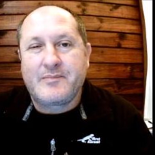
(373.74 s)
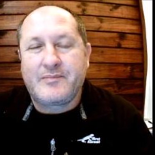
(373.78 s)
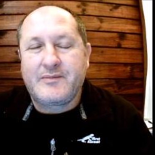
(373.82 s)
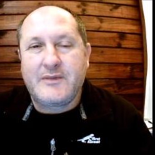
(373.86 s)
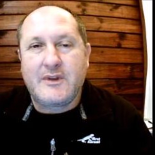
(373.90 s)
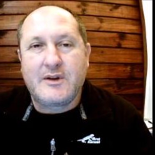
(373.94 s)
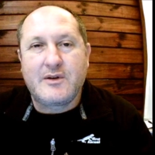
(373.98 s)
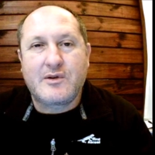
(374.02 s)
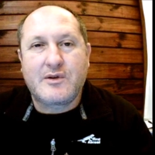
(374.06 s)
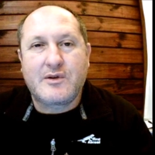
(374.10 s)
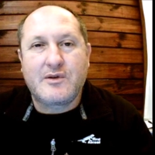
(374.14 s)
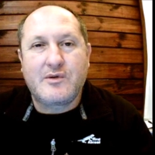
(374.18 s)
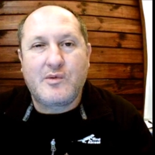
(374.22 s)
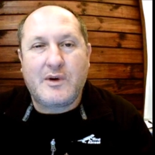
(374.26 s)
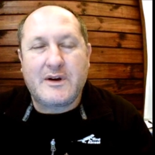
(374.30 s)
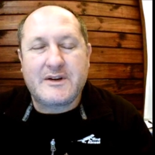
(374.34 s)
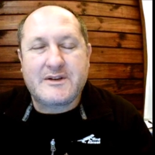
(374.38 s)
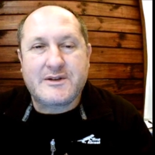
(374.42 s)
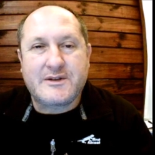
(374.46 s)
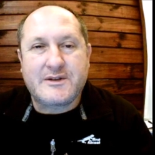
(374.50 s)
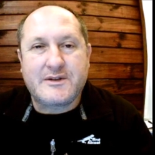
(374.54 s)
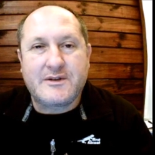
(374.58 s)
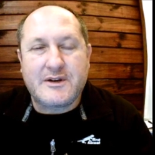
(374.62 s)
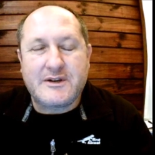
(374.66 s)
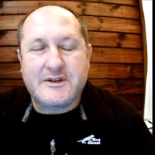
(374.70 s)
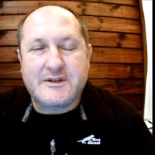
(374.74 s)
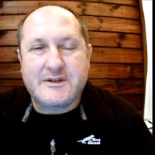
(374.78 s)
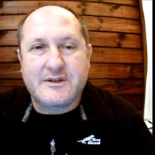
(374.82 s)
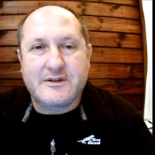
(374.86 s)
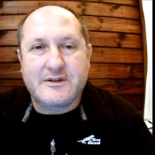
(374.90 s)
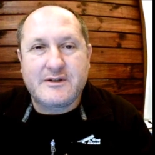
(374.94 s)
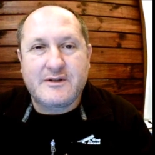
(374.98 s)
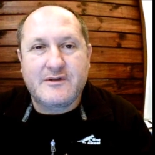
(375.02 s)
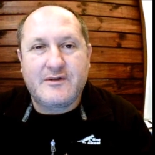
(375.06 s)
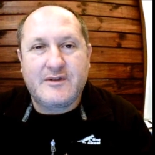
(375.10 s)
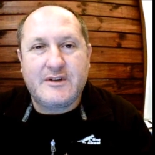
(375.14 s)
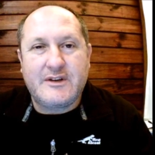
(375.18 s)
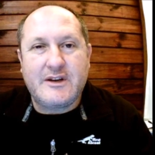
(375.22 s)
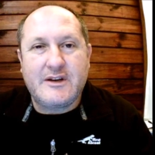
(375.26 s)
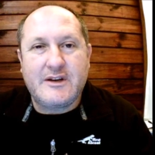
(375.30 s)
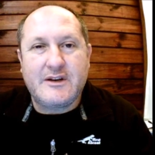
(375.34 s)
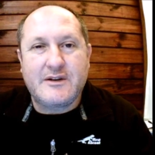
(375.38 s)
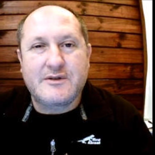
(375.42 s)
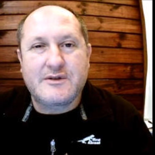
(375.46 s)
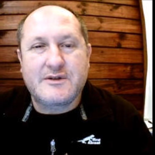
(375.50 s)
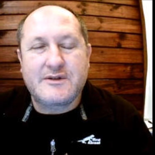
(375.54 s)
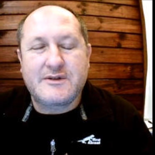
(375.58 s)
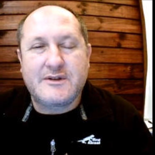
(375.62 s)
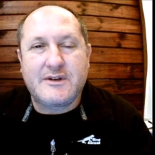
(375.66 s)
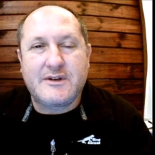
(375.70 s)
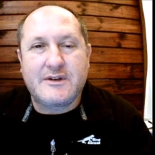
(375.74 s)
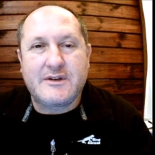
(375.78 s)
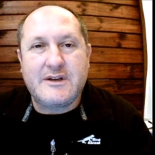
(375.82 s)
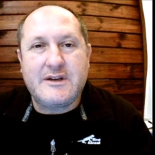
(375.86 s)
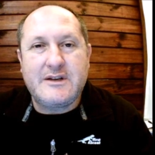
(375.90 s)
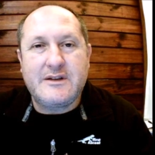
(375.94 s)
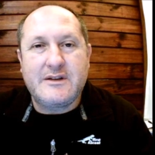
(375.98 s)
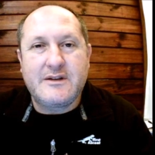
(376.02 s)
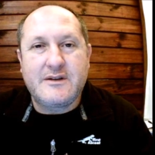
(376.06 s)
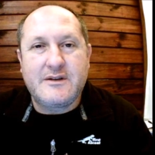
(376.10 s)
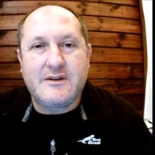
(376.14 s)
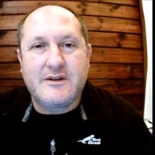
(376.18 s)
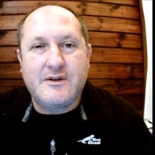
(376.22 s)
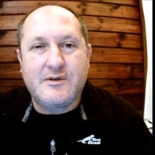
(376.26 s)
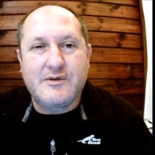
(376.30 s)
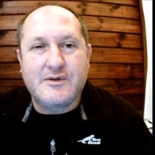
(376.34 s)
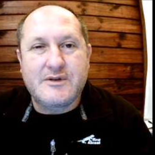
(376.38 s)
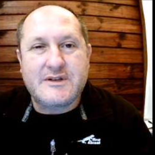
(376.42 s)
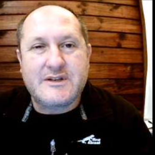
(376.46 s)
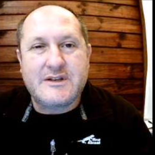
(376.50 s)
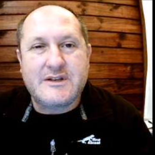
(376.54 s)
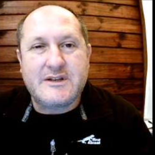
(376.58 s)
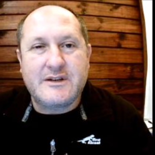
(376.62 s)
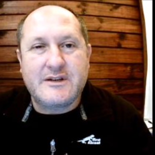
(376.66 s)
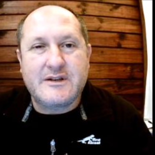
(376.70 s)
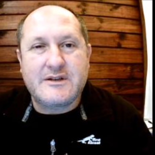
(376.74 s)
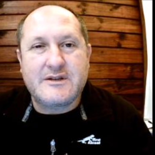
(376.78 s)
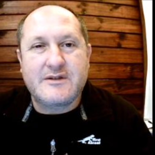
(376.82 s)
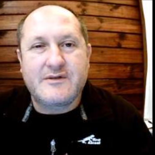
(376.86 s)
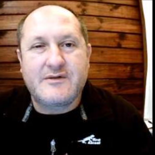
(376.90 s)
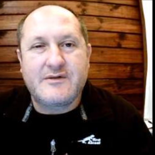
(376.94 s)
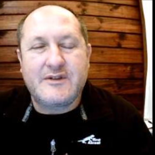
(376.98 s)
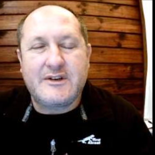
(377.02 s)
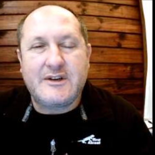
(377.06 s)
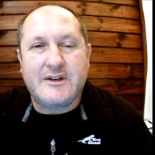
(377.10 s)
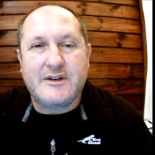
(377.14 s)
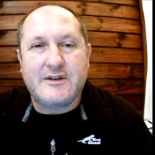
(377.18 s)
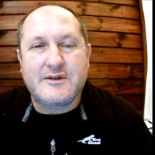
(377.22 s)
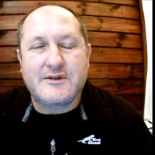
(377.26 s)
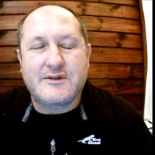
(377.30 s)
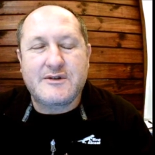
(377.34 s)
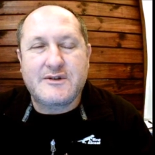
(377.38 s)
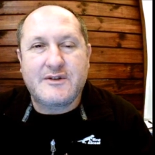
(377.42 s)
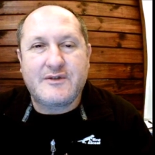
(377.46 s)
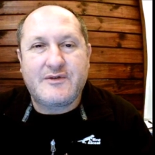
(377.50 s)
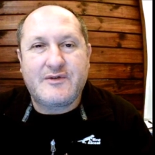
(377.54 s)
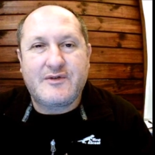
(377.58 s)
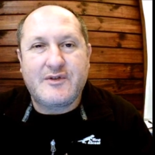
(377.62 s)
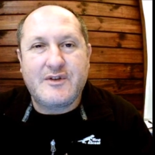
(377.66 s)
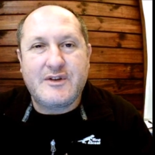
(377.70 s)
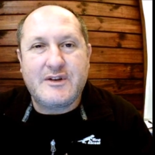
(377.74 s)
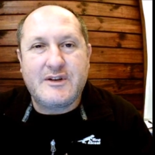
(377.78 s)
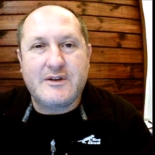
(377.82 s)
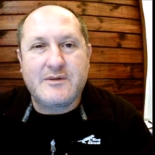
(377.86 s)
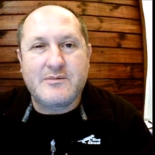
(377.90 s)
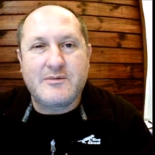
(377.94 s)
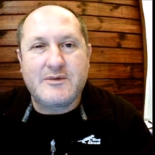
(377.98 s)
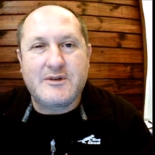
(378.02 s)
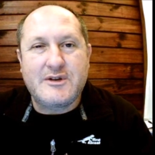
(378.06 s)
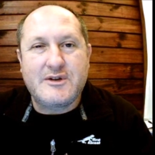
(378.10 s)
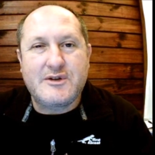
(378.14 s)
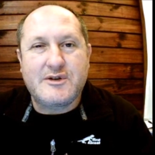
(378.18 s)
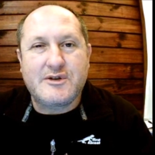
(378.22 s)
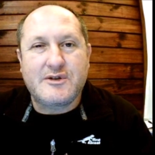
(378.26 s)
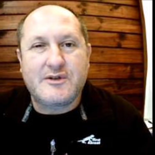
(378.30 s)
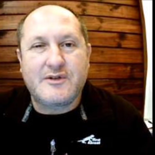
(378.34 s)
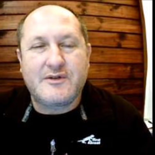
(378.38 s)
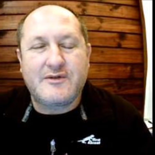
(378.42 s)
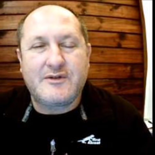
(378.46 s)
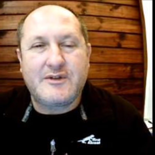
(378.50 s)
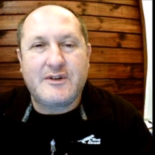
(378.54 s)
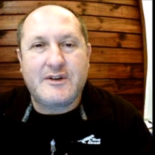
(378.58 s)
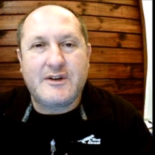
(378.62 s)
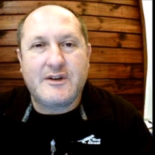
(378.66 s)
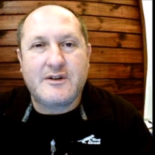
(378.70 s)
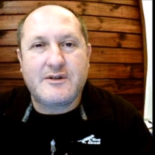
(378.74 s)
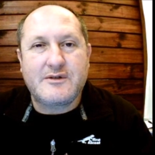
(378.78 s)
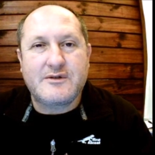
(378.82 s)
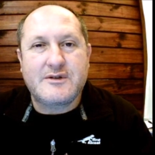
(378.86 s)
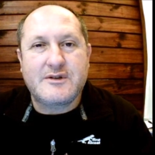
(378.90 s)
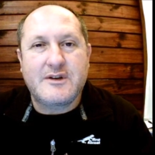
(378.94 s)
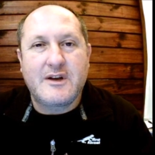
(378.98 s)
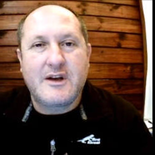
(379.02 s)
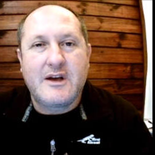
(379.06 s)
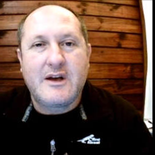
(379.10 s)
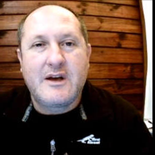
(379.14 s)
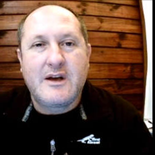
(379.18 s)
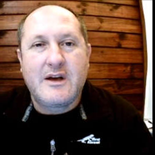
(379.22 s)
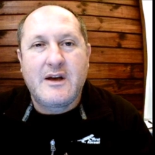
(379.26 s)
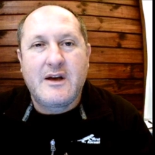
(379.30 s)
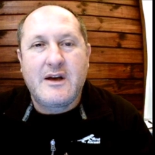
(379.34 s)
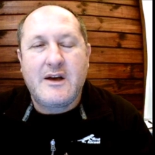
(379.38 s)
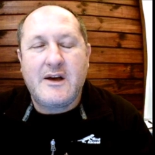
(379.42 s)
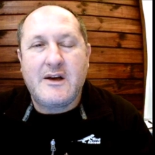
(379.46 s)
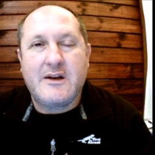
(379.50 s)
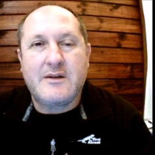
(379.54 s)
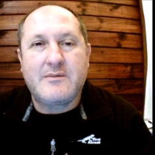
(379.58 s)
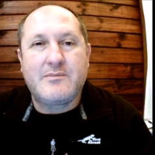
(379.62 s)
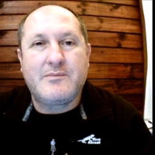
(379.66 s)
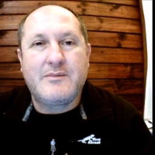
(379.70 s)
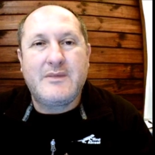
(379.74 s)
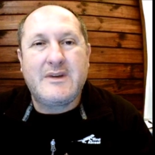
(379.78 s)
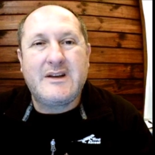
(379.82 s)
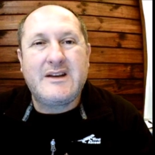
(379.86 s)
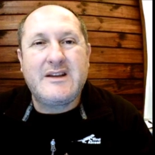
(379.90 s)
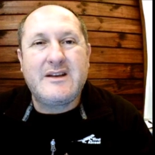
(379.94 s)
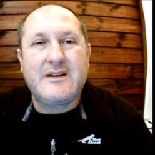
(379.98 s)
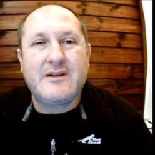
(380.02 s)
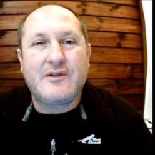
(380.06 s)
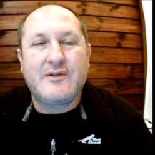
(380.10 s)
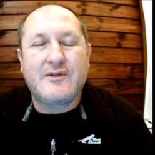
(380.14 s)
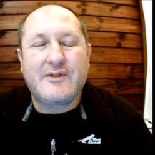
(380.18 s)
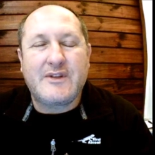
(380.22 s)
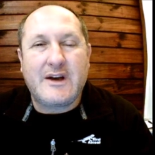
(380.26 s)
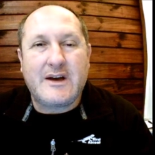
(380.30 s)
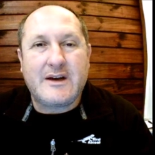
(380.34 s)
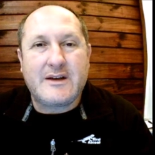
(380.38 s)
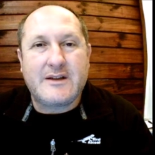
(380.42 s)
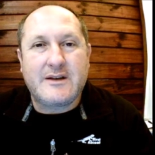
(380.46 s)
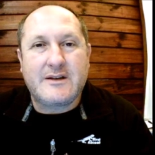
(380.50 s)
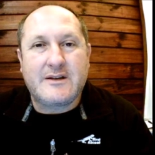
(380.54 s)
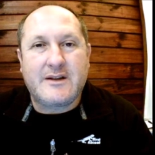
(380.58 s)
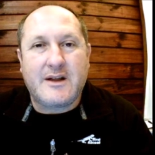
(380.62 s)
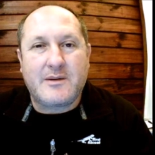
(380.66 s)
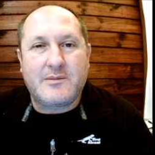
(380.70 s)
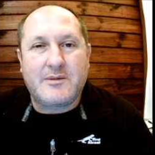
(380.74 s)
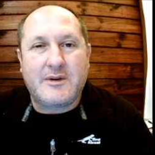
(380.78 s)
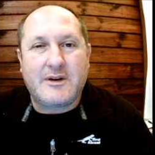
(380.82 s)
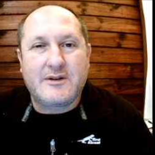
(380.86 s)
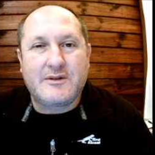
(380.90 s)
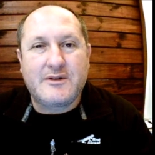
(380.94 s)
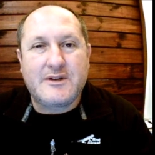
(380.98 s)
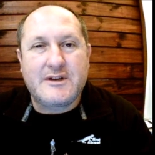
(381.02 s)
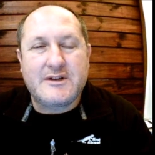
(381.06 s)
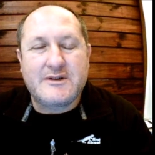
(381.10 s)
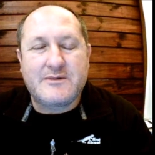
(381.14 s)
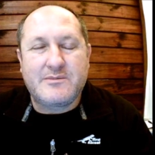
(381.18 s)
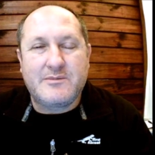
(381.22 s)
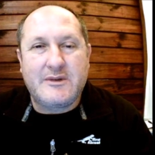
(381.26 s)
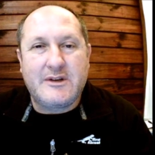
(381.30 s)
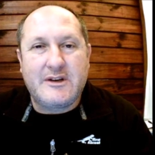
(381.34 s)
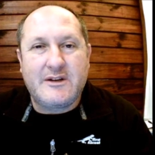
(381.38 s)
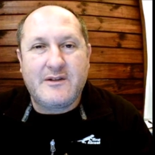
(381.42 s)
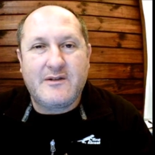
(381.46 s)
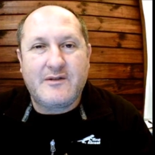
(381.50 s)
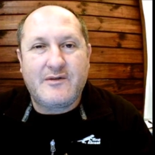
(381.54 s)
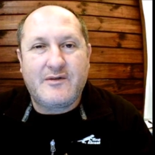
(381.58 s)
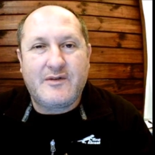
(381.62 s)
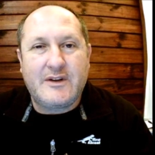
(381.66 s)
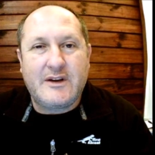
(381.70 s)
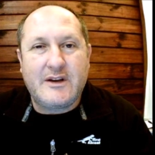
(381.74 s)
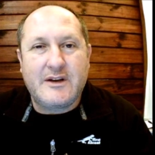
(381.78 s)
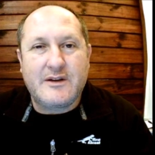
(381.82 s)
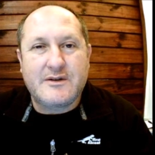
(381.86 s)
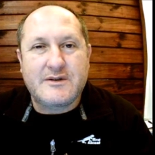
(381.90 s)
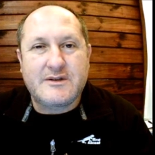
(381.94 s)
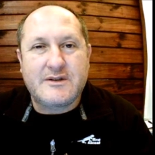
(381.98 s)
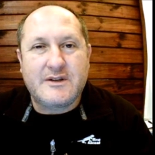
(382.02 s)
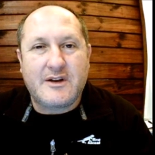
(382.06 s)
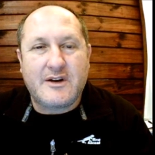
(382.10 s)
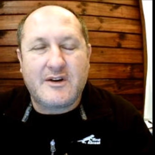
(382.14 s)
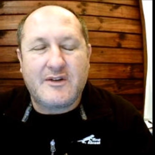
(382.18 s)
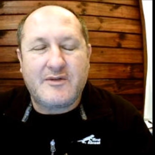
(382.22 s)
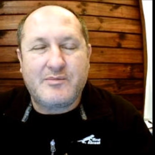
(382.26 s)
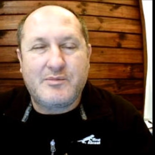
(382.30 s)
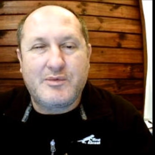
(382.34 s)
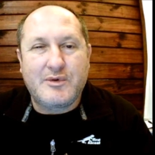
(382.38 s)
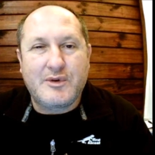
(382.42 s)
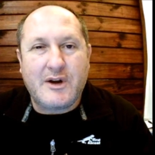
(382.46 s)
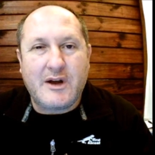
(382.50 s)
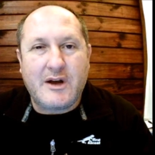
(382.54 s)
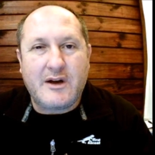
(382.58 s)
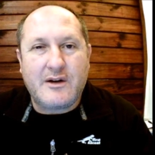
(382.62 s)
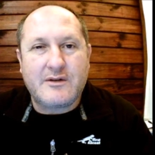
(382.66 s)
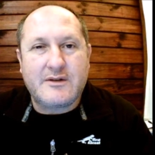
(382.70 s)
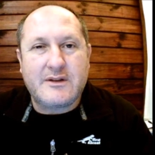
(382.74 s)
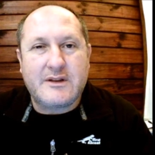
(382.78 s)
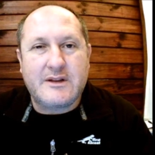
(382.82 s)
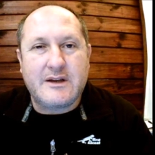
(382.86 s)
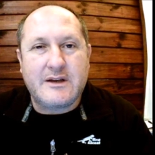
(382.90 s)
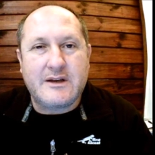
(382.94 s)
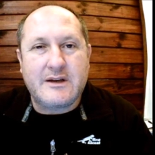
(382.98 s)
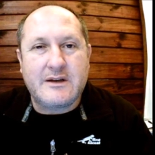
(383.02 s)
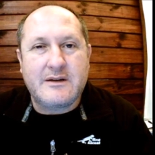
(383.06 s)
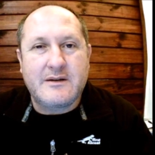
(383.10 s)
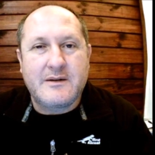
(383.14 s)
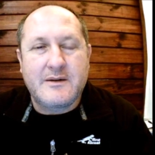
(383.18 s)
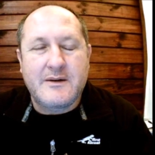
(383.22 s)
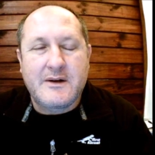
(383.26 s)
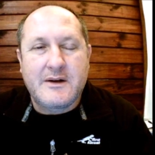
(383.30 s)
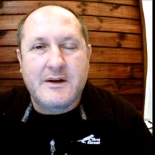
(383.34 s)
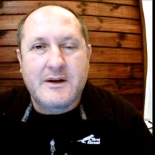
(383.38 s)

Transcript: You can watch the rest of the videos, the In the News series of videos, the Freedom Initiative videos, and many of the other 00DEZZ videos that I've put out there.